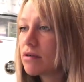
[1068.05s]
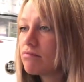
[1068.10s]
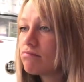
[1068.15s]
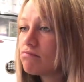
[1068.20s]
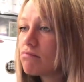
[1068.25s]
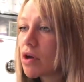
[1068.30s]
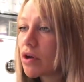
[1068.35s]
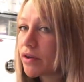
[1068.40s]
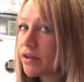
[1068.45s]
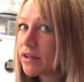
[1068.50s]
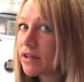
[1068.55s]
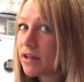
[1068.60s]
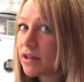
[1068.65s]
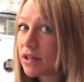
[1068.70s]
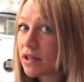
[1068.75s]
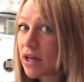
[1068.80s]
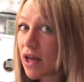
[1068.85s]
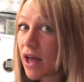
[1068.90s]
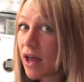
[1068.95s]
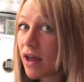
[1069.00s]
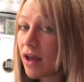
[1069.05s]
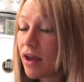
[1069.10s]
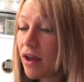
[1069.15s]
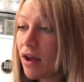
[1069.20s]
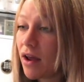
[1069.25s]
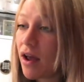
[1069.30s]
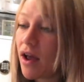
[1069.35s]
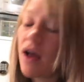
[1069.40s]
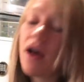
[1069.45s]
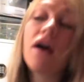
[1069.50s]
most of the day,
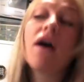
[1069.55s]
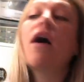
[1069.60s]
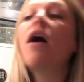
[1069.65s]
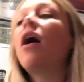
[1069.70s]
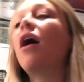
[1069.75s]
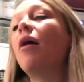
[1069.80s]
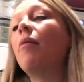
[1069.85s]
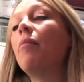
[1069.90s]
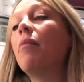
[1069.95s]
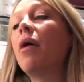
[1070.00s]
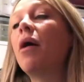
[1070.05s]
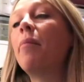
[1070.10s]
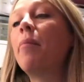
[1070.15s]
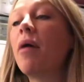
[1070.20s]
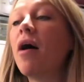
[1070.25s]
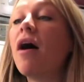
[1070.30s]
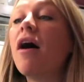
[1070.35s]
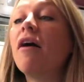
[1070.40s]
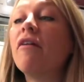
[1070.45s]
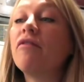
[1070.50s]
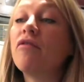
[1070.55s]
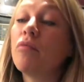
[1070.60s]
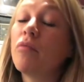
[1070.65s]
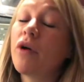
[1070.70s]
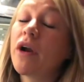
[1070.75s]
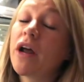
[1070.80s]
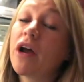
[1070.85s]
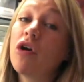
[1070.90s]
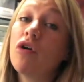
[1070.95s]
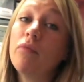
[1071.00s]
apart from
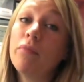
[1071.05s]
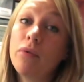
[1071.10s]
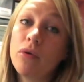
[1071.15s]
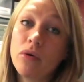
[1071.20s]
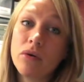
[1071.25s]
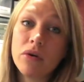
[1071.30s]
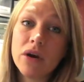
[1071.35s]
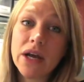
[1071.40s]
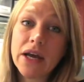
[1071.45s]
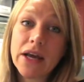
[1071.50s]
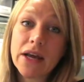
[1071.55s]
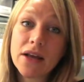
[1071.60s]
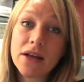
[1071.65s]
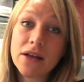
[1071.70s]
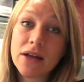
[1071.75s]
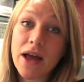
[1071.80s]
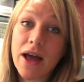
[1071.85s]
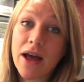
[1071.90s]
when I got poorly